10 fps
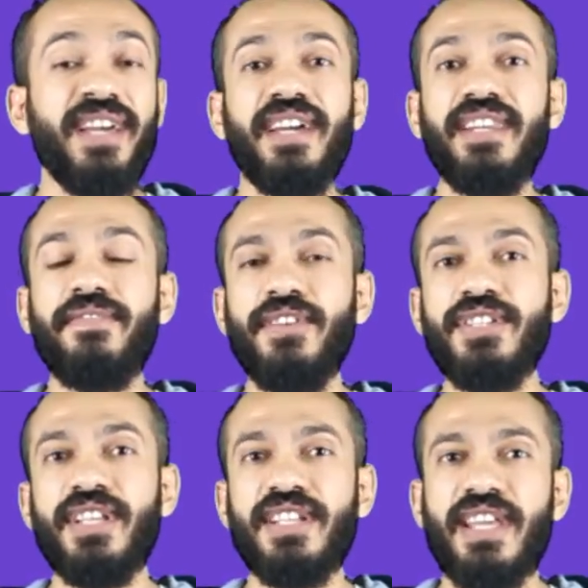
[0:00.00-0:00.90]
In the
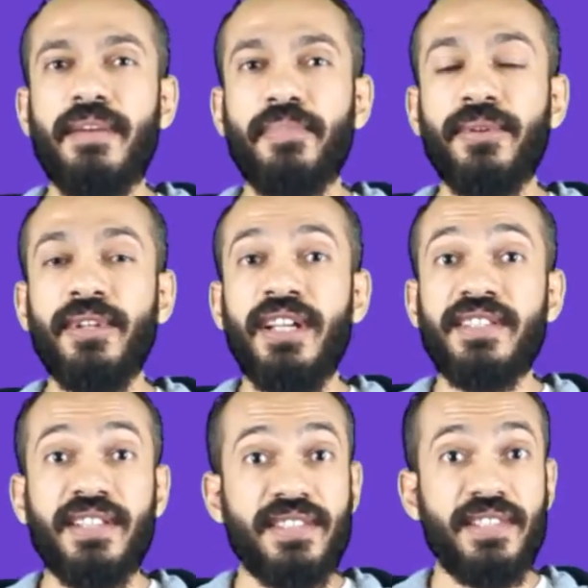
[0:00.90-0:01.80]
first example,
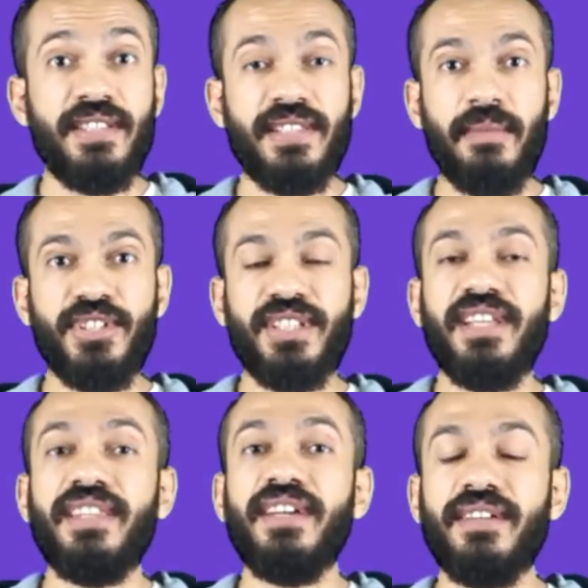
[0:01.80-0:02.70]
since the subject
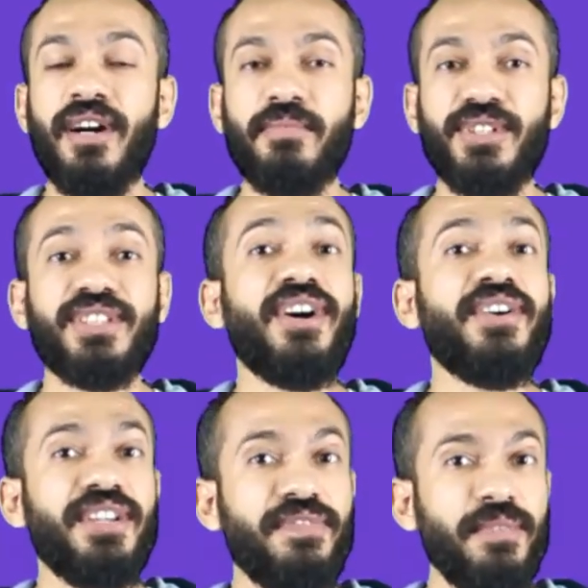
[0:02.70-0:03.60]
and the object
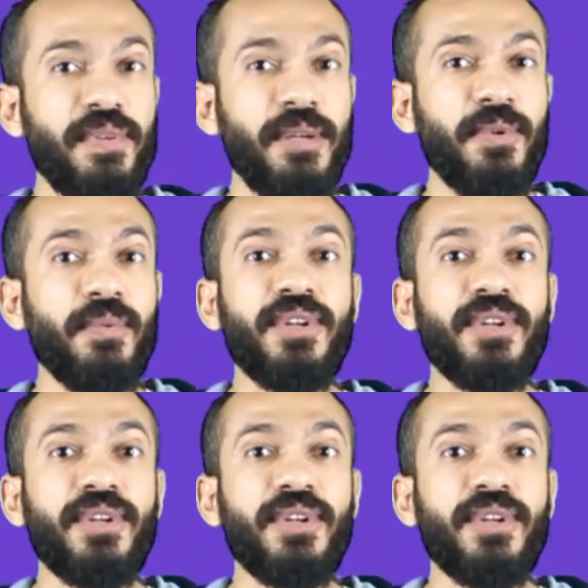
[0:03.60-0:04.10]
are different people,